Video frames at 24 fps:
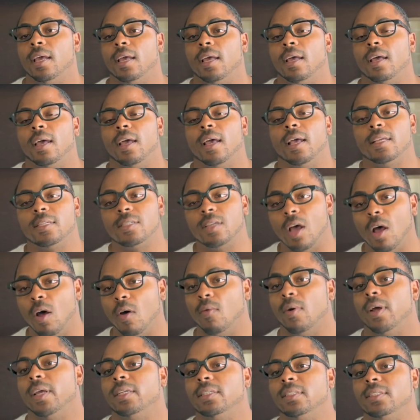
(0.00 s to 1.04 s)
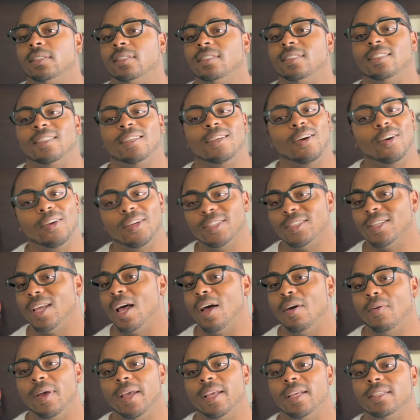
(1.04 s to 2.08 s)
as always, the goal is
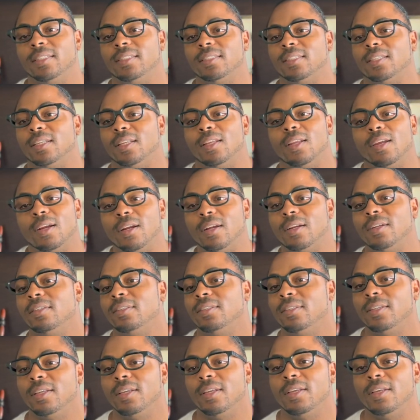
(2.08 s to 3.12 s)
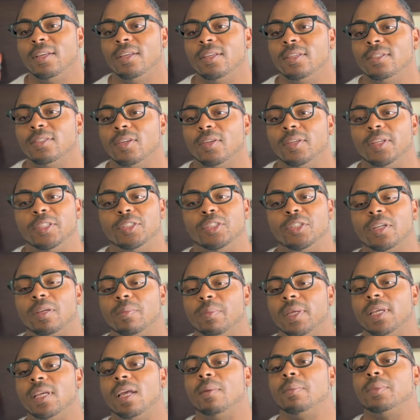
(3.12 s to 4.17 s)
always to learn so that you can
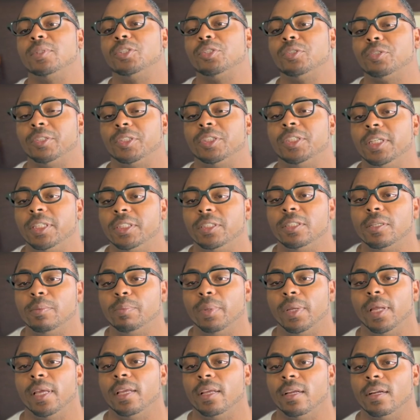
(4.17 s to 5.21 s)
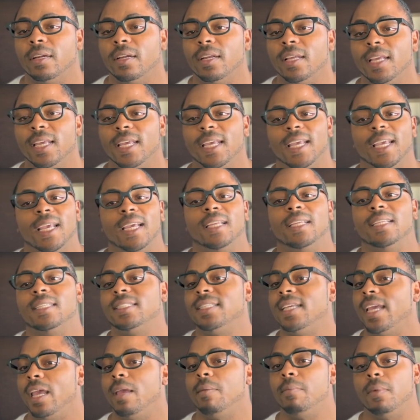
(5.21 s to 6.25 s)
become a strategic player in this
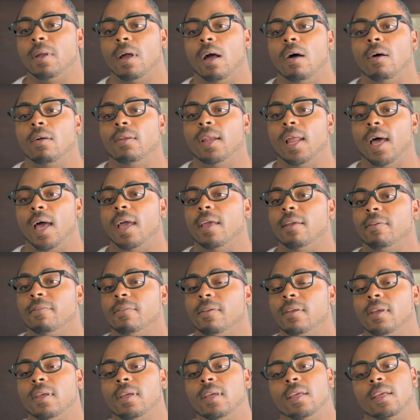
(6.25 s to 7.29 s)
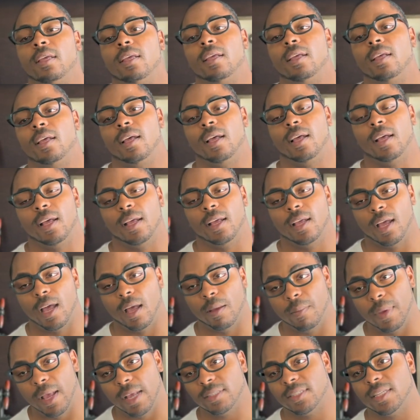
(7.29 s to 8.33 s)
game called life. I'm
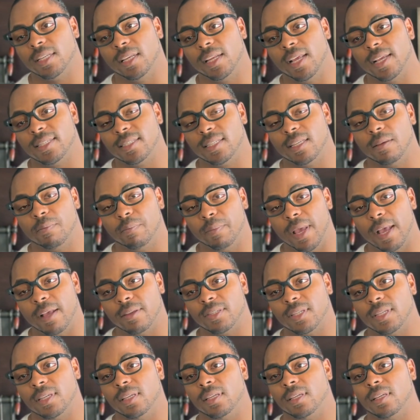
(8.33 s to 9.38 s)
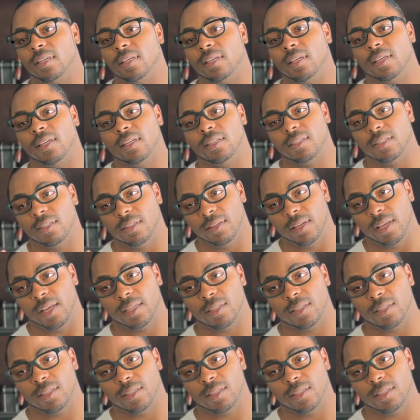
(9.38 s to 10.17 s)
Asky like Skimbowski. Until next